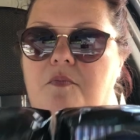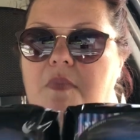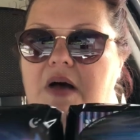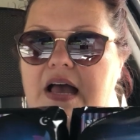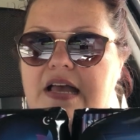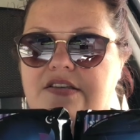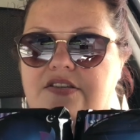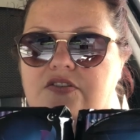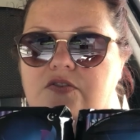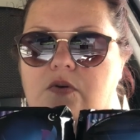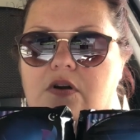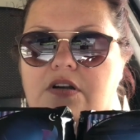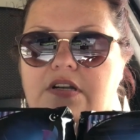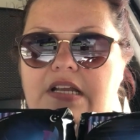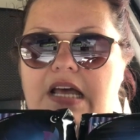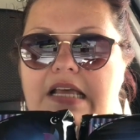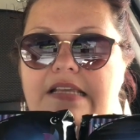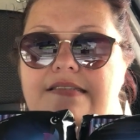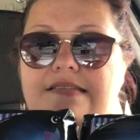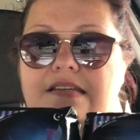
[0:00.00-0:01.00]
My store
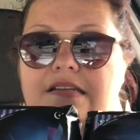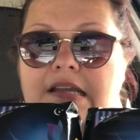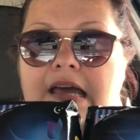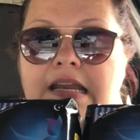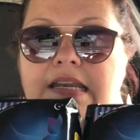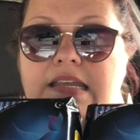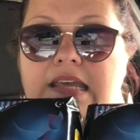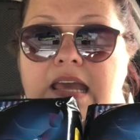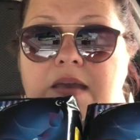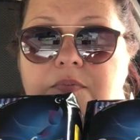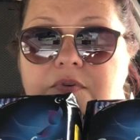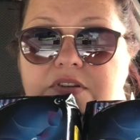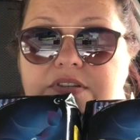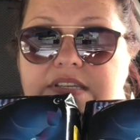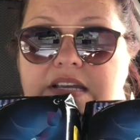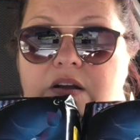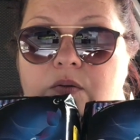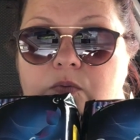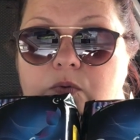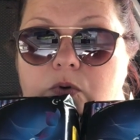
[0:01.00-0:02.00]
does the
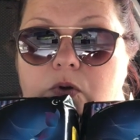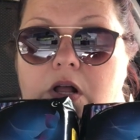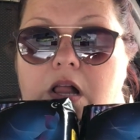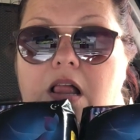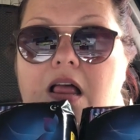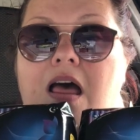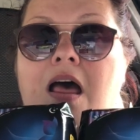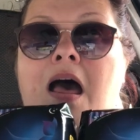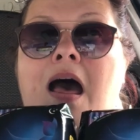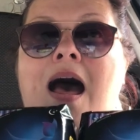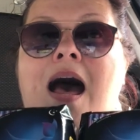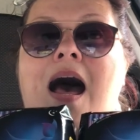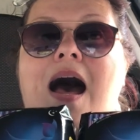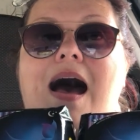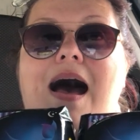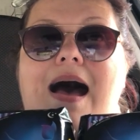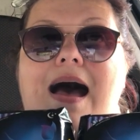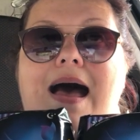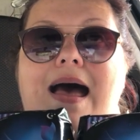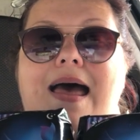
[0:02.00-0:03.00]
98% rule
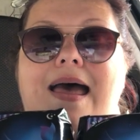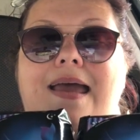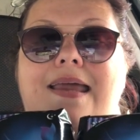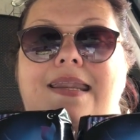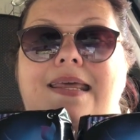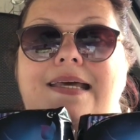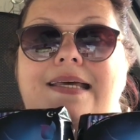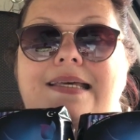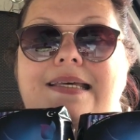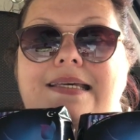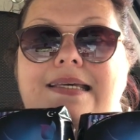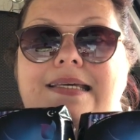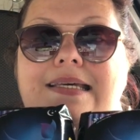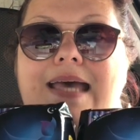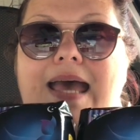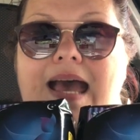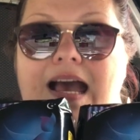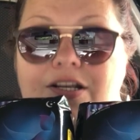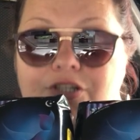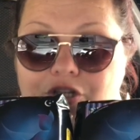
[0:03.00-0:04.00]
on
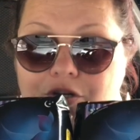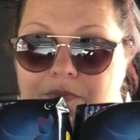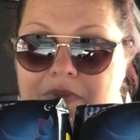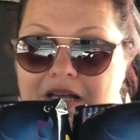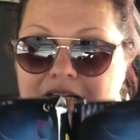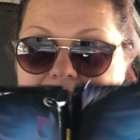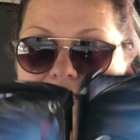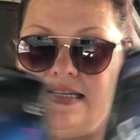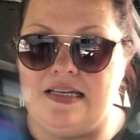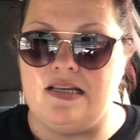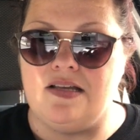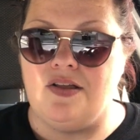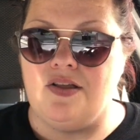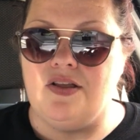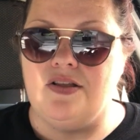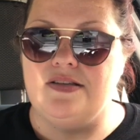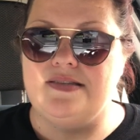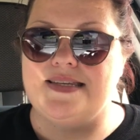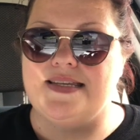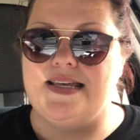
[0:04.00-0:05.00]
extra buck
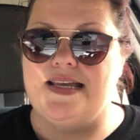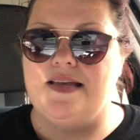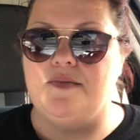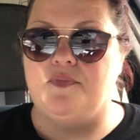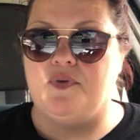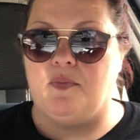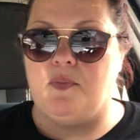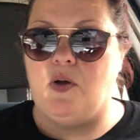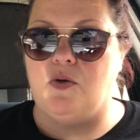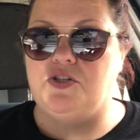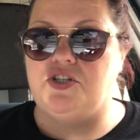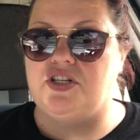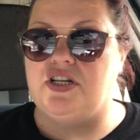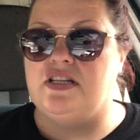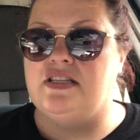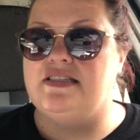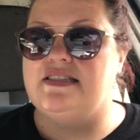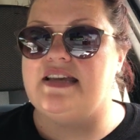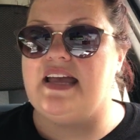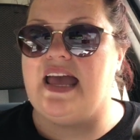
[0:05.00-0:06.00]
deals
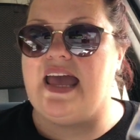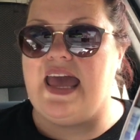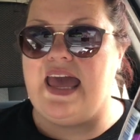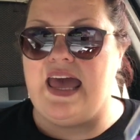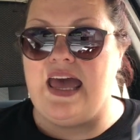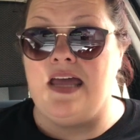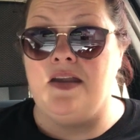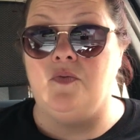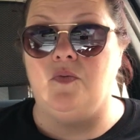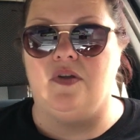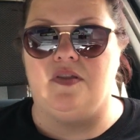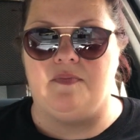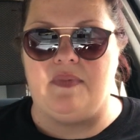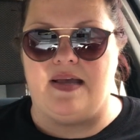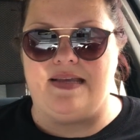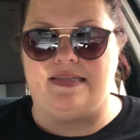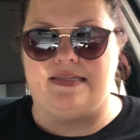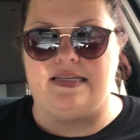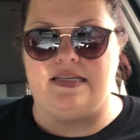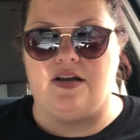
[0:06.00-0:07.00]
promotions and with
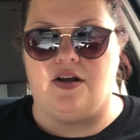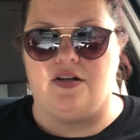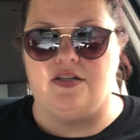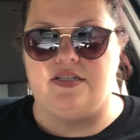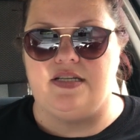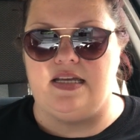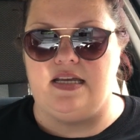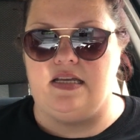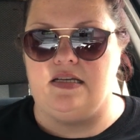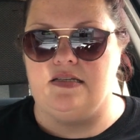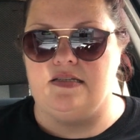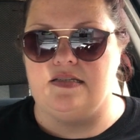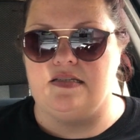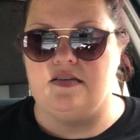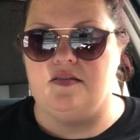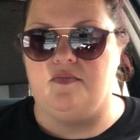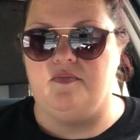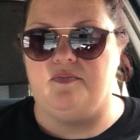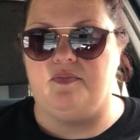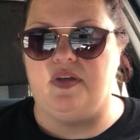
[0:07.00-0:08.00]
my
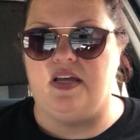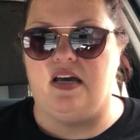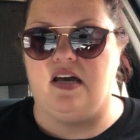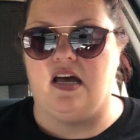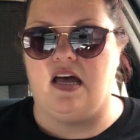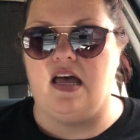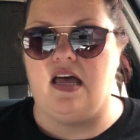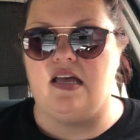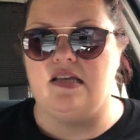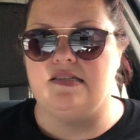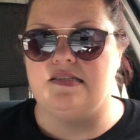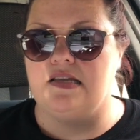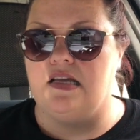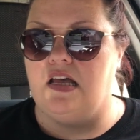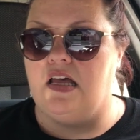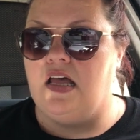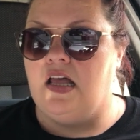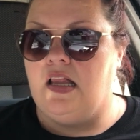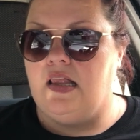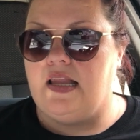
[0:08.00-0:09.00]
CRTs because
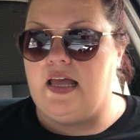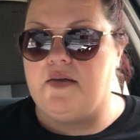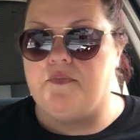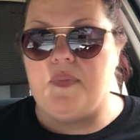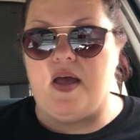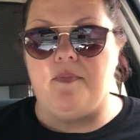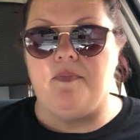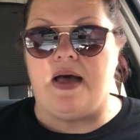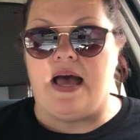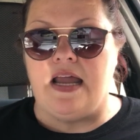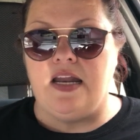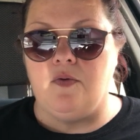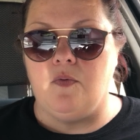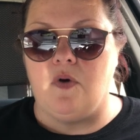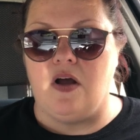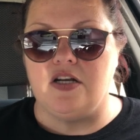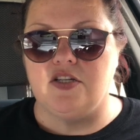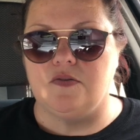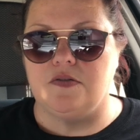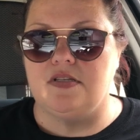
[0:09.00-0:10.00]
like my body
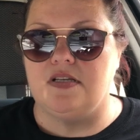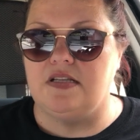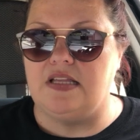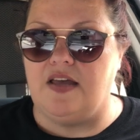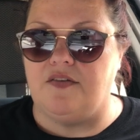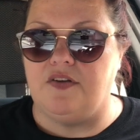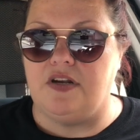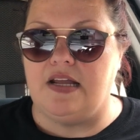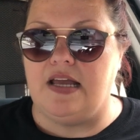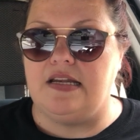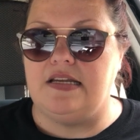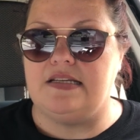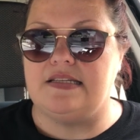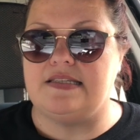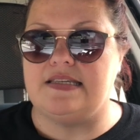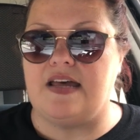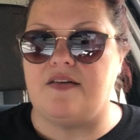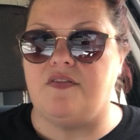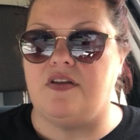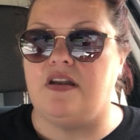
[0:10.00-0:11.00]
wash was
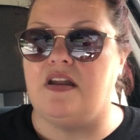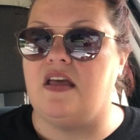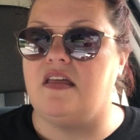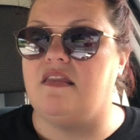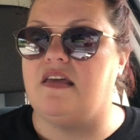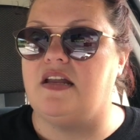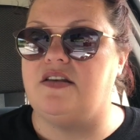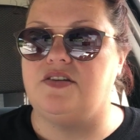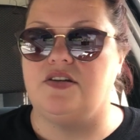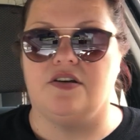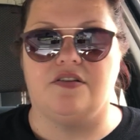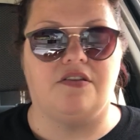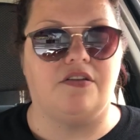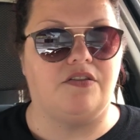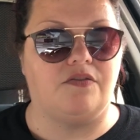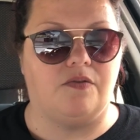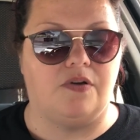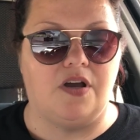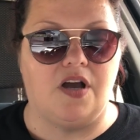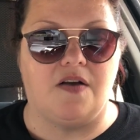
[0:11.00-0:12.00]
11.97 they took the
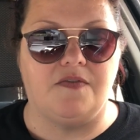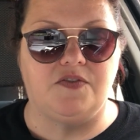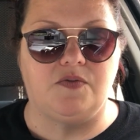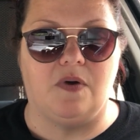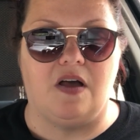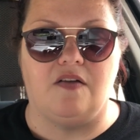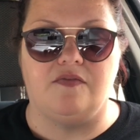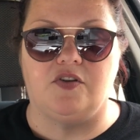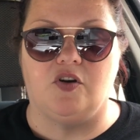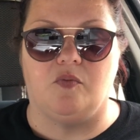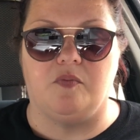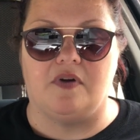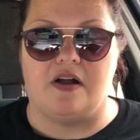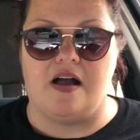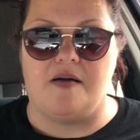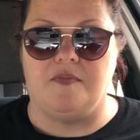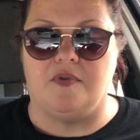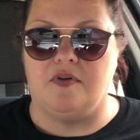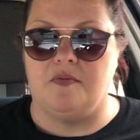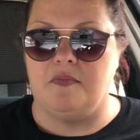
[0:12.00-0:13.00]
3 off 12 no
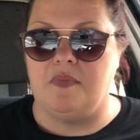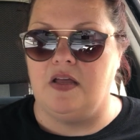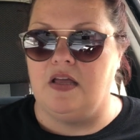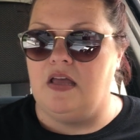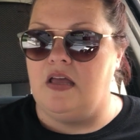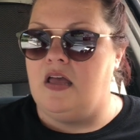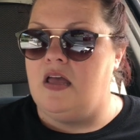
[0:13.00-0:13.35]
problem